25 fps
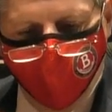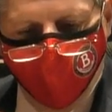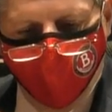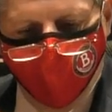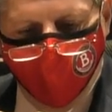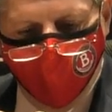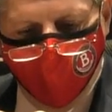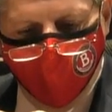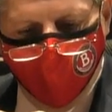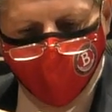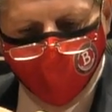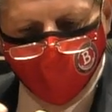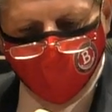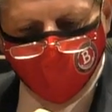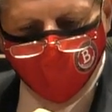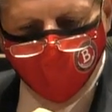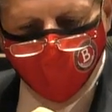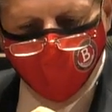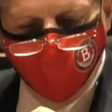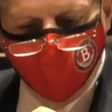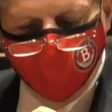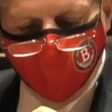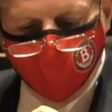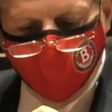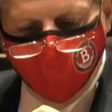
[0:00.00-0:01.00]
And as
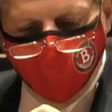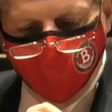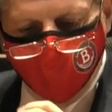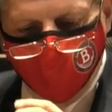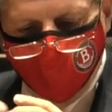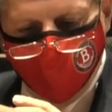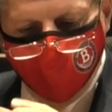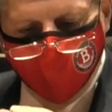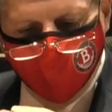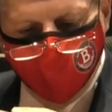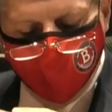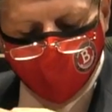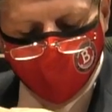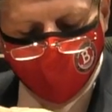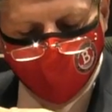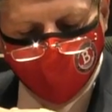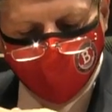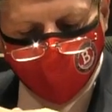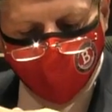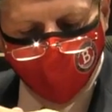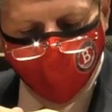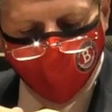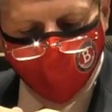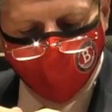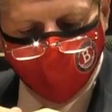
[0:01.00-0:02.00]
Ms. Mrs.
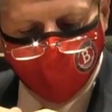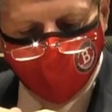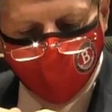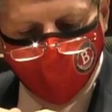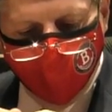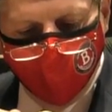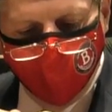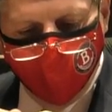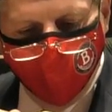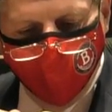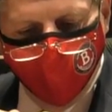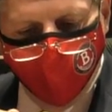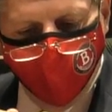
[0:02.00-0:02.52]
Sullivan said,